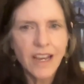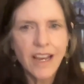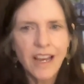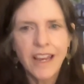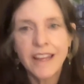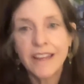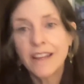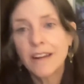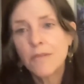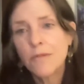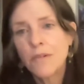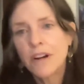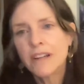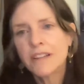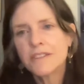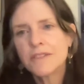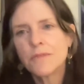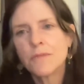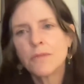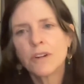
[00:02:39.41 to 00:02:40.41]
And I
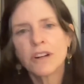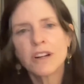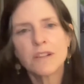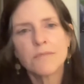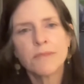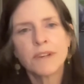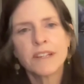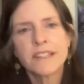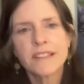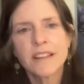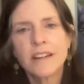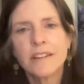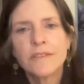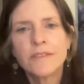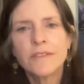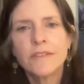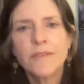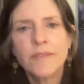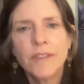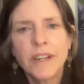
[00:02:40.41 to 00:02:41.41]
wanted to work on myself
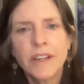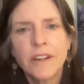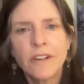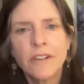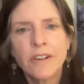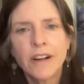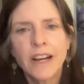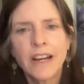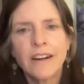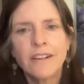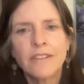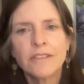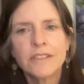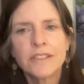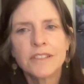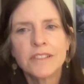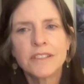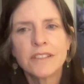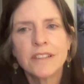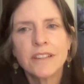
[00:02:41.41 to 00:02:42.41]
and figure
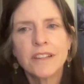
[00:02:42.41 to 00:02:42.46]
out